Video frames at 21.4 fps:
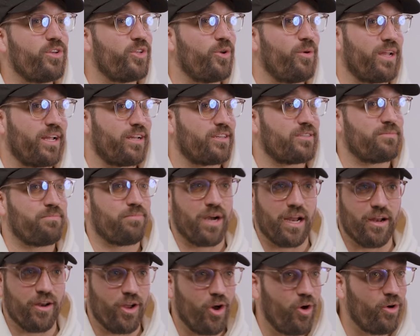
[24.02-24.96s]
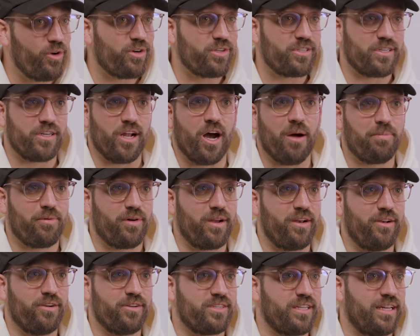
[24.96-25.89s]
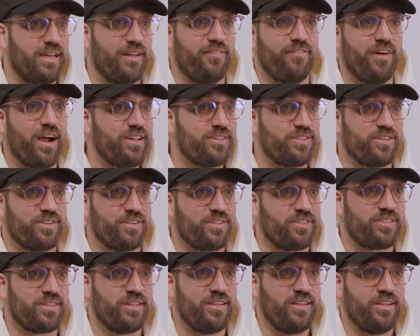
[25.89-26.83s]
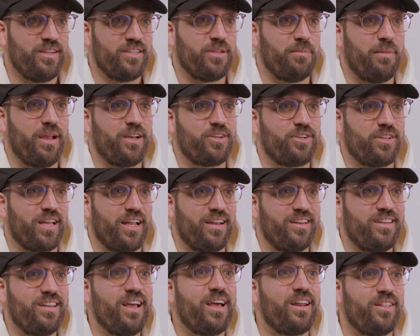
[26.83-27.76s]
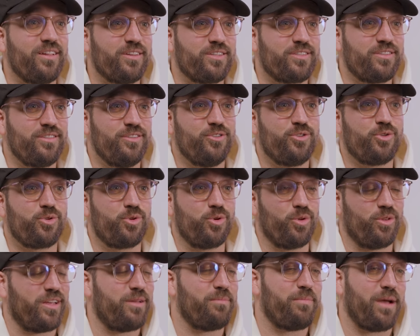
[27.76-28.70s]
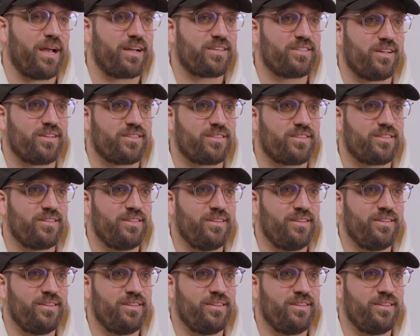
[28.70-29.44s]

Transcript: doing as brand owners and operators and advisors to make sure that none of this truly impacts us.